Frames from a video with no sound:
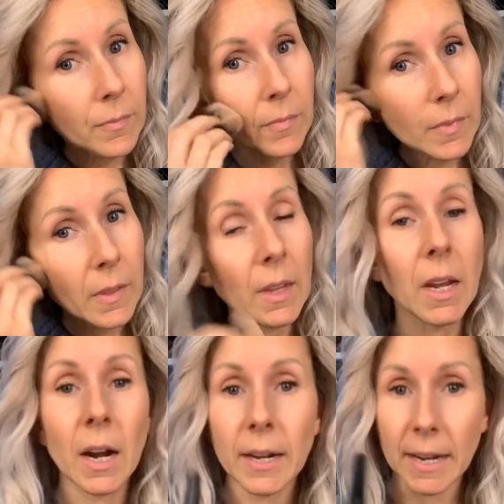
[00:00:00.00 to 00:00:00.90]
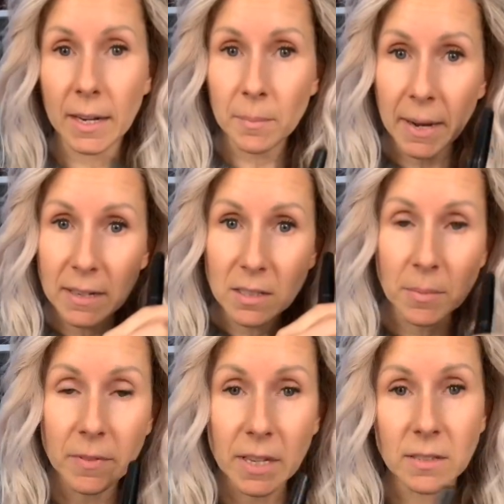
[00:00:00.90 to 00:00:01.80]
cut in and make some of
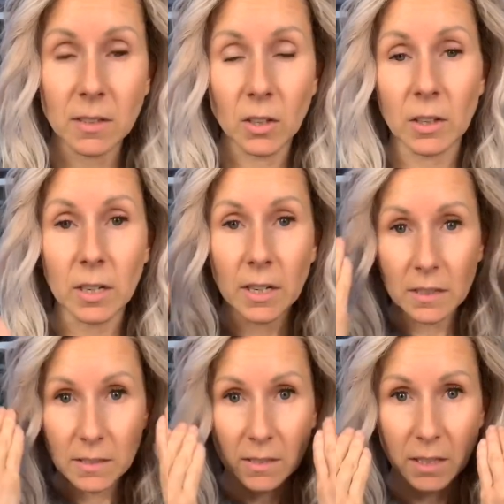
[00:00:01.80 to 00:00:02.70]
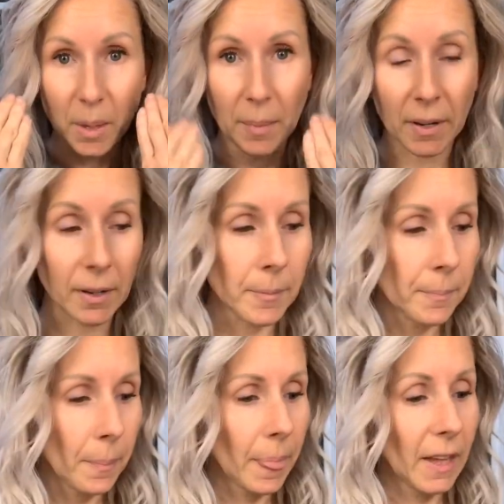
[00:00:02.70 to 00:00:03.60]
this look slimmer,
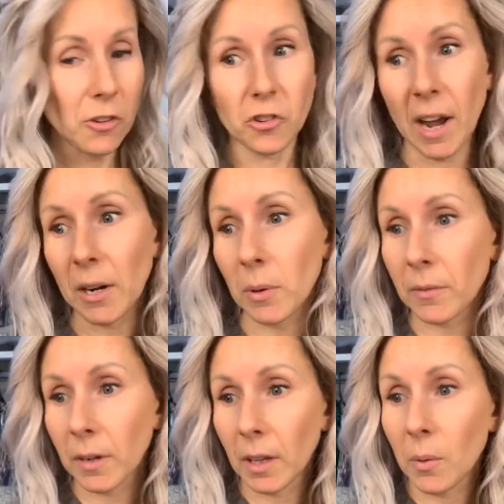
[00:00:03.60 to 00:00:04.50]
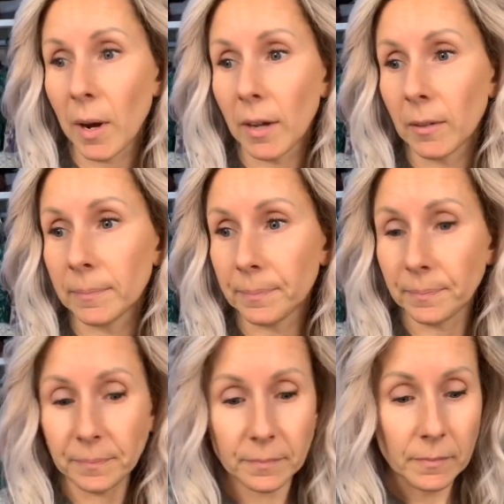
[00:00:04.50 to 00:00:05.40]
shadow it really well.
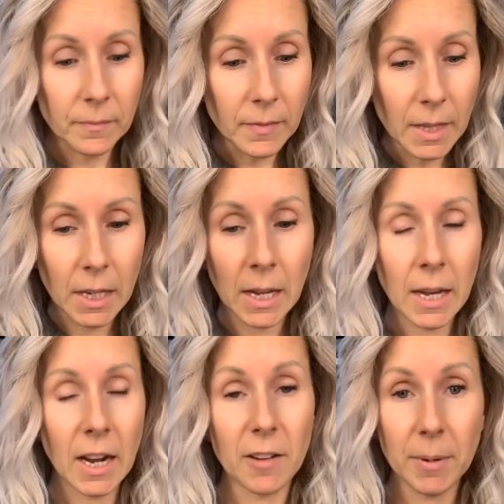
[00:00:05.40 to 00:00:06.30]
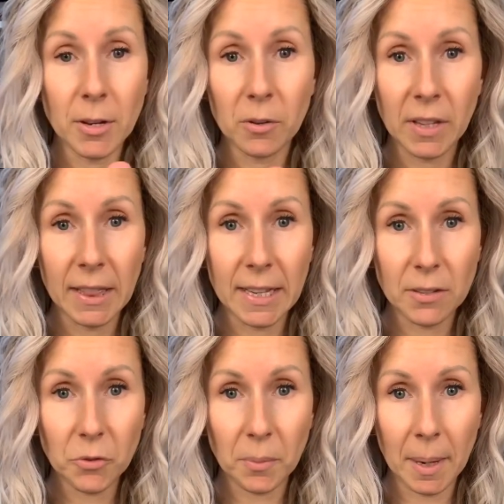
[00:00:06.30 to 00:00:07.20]
I've been using this for
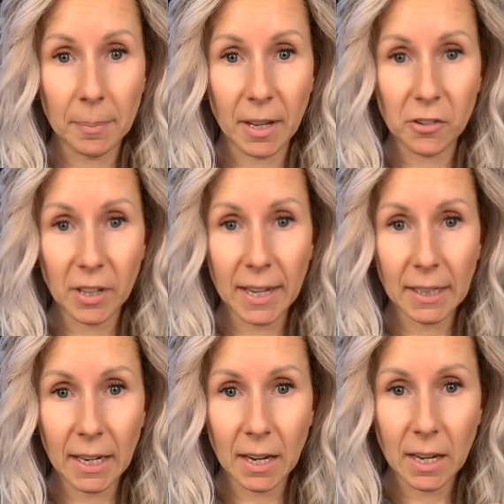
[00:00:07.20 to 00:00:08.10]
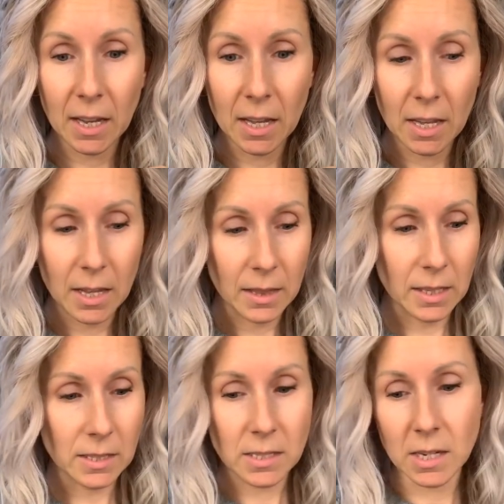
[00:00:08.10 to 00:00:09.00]
my blush lately. This
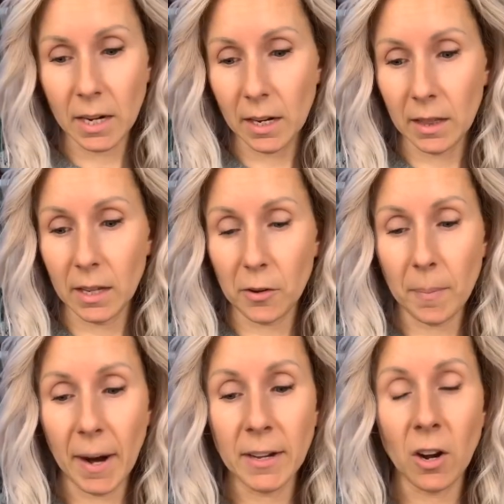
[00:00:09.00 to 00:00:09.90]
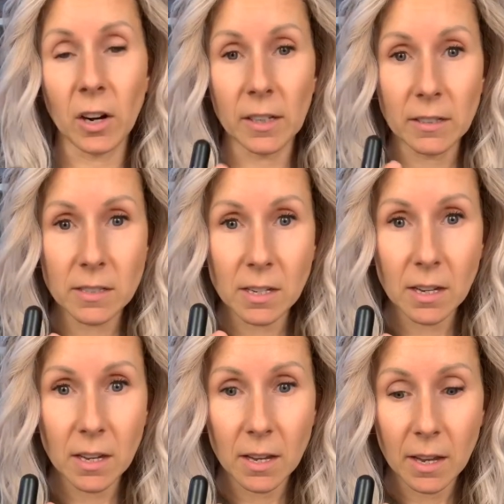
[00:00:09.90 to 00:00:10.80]
stick, these are by NARS.
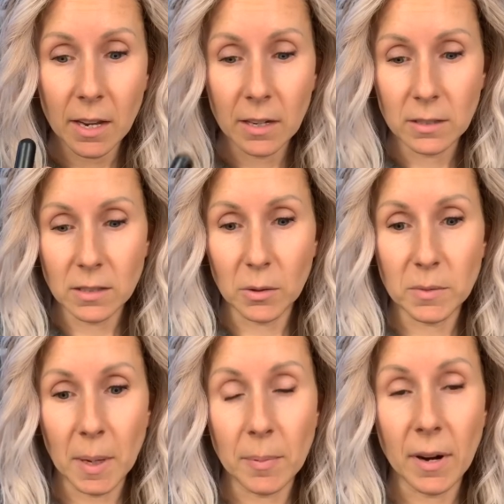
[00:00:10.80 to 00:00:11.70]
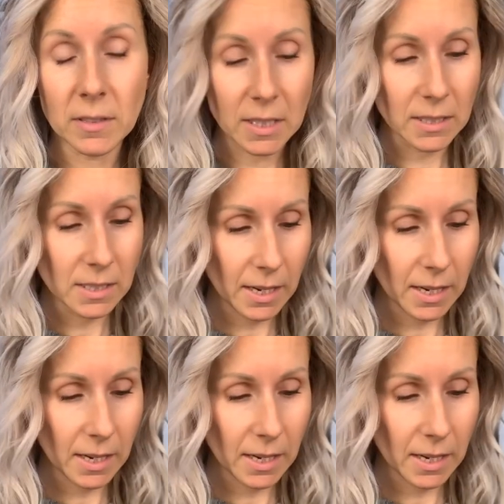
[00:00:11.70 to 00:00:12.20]
So is my bronzing stick.